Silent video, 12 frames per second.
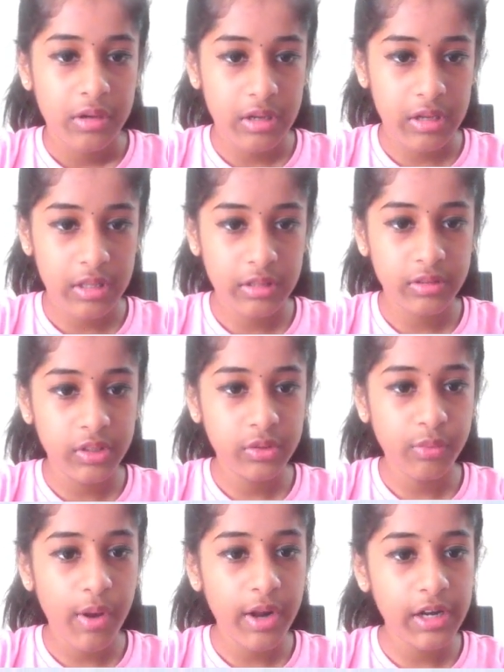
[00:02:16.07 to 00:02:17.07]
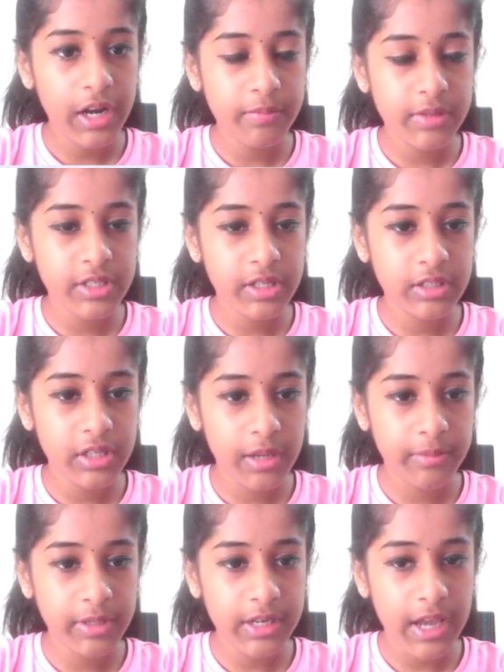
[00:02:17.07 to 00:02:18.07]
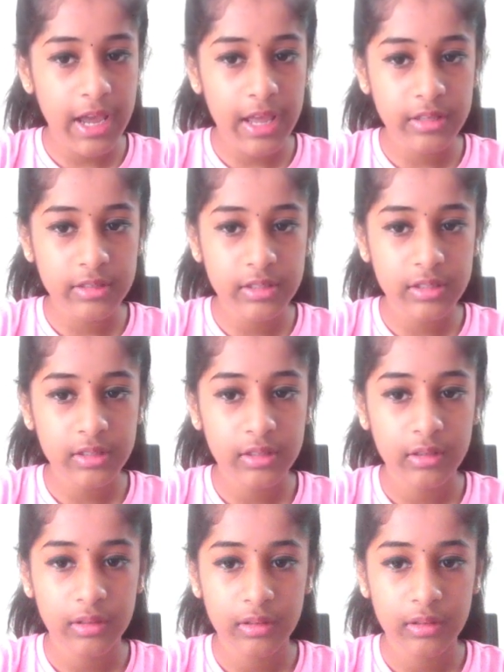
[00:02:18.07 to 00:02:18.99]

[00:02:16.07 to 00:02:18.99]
And this one, let me just name it as